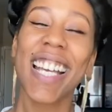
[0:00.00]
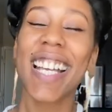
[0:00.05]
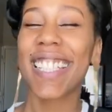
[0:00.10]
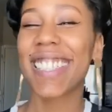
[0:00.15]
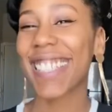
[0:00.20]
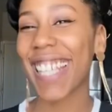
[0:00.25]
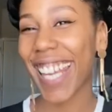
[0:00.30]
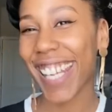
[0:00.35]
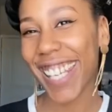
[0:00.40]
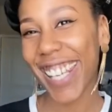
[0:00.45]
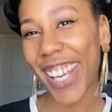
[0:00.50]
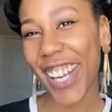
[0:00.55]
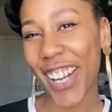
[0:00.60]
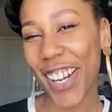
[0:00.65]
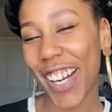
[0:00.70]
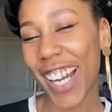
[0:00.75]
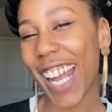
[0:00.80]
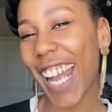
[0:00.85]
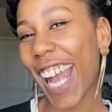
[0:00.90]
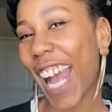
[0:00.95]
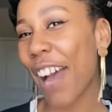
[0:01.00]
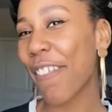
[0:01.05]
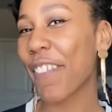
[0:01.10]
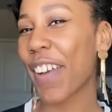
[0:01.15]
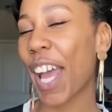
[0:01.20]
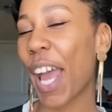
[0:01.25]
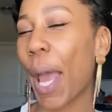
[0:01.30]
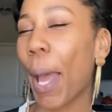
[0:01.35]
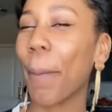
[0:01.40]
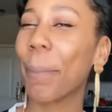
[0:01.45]
Take care and have an
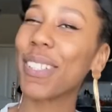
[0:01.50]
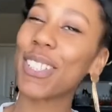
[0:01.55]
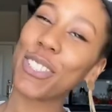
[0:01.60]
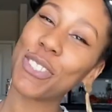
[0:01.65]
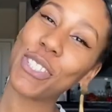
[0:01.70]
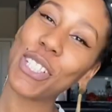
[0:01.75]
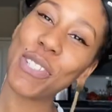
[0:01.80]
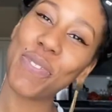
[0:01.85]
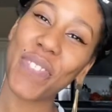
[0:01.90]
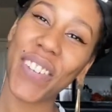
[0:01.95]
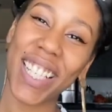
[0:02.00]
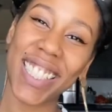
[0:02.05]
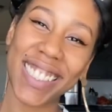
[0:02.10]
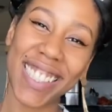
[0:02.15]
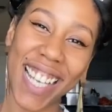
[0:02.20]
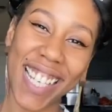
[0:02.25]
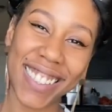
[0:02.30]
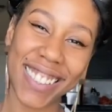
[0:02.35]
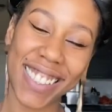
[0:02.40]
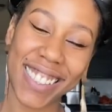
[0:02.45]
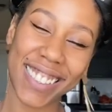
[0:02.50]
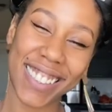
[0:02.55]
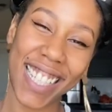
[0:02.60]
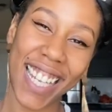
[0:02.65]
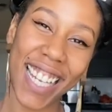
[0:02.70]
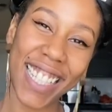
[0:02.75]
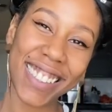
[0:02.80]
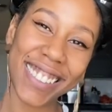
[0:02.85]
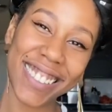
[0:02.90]
absolutely fantastic day.